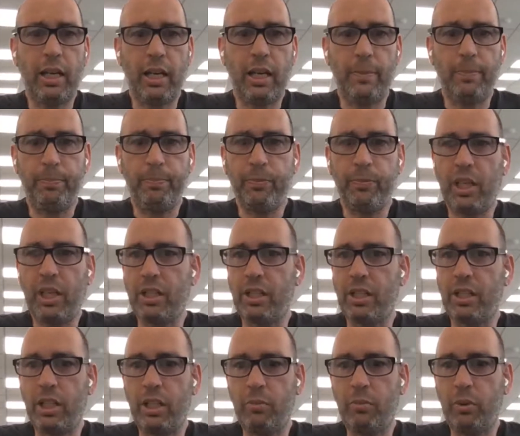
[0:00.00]
As I
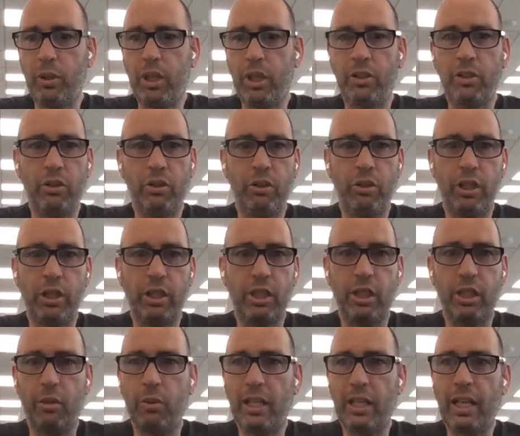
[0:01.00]
said, we'd like to do this
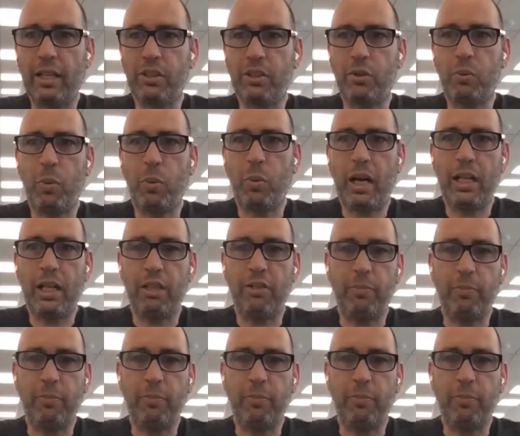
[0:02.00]
in a relaxed way.